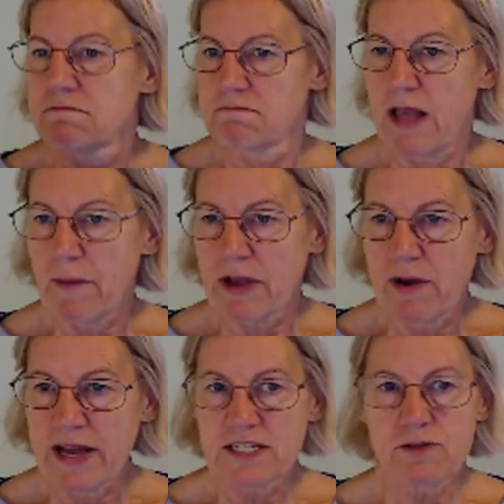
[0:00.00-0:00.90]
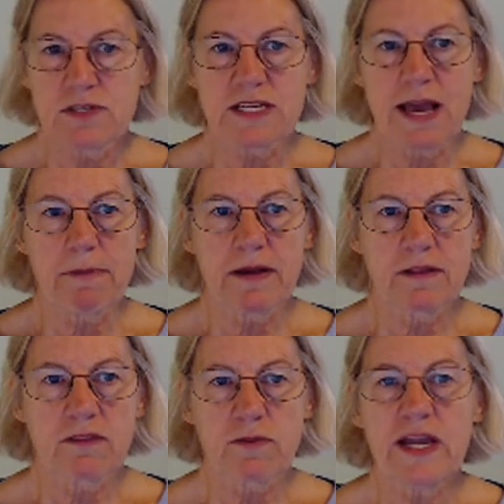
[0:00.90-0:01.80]
Now we go on to step
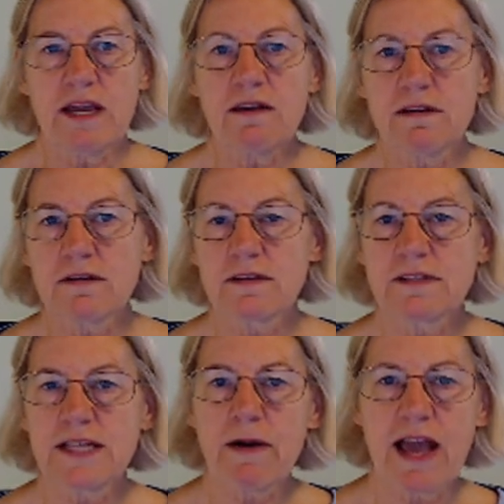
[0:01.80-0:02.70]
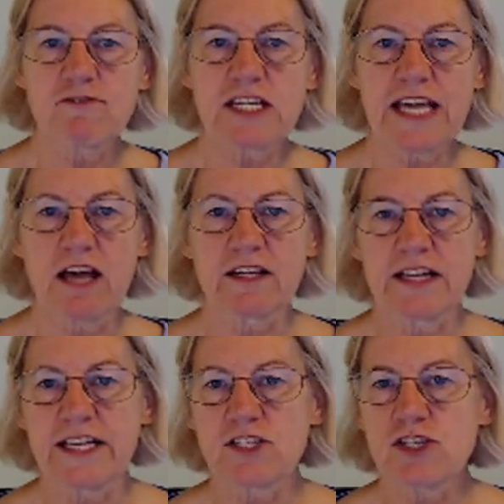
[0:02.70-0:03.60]
3. Now I have to
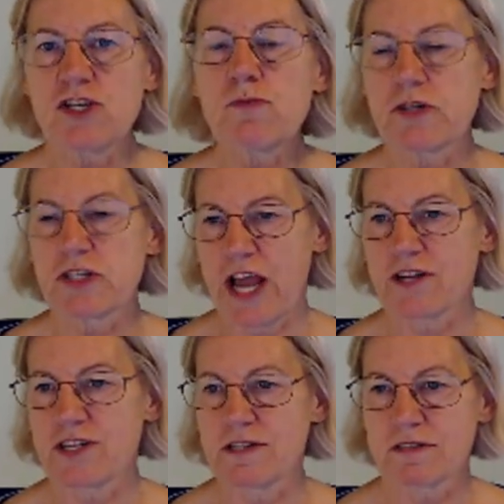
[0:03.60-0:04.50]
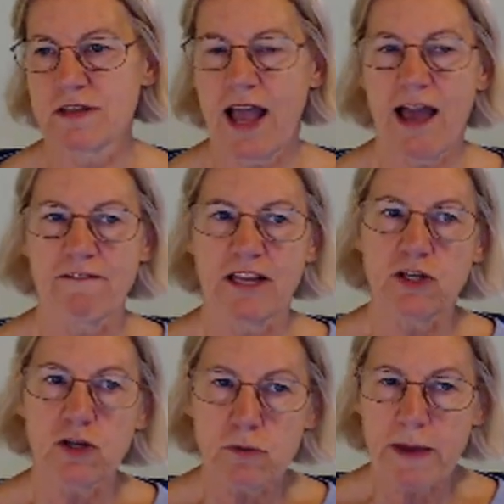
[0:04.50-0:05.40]
calculate two projections. I have a
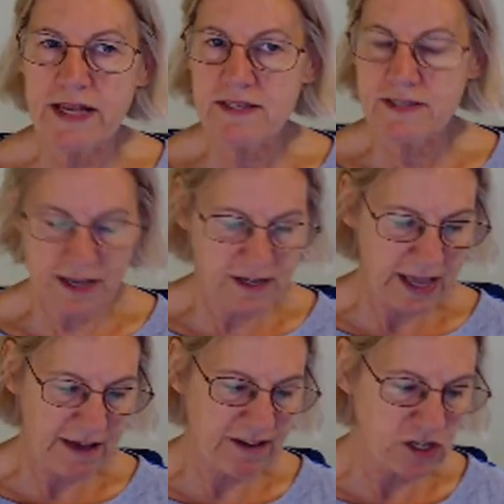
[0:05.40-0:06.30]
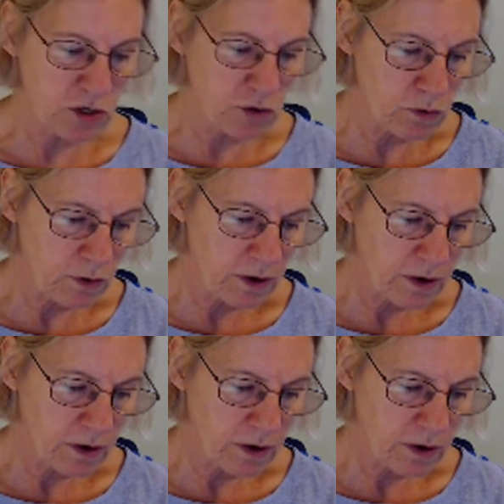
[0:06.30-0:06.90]
new base, and I have a new